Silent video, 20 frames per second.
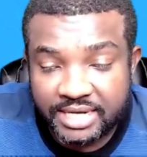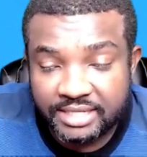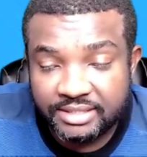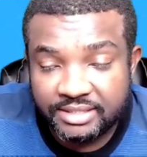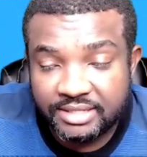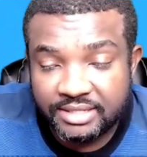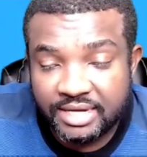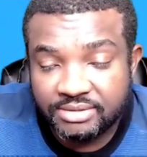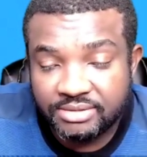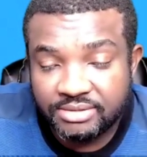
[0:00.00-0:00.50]

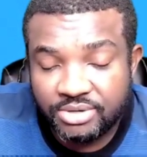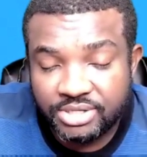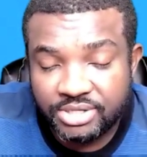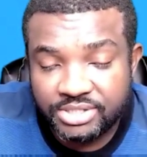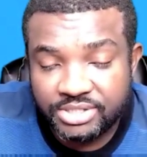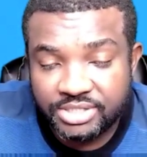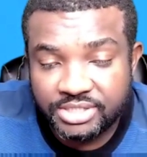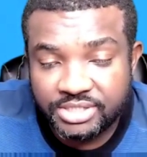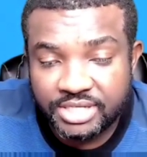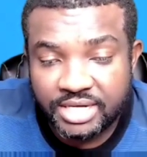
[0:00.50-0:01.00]
as the word
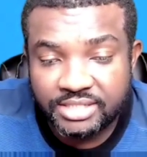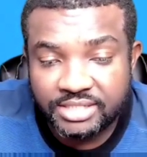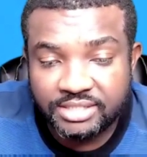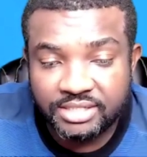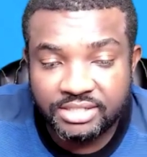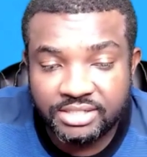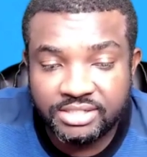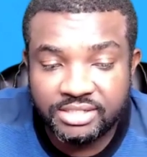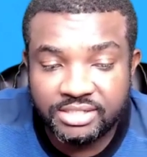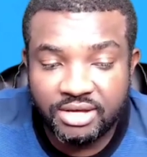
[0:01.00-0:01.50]
suggests,
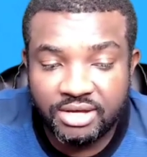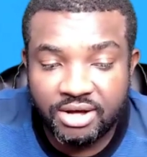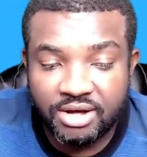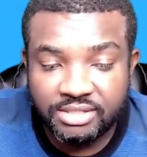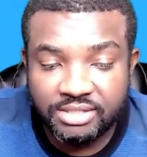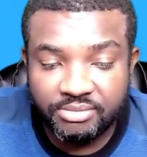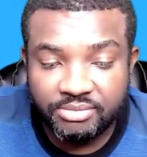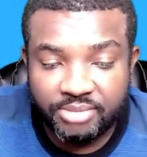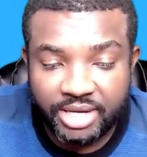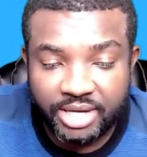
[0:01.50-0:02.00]
it's the
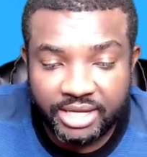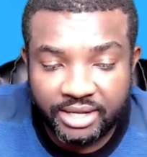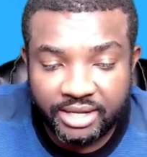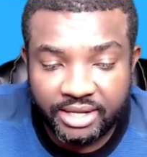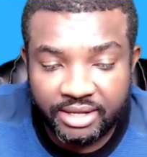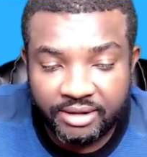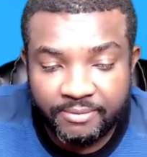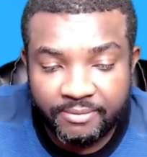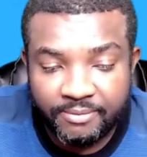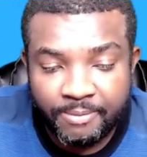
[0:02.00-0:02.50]
automating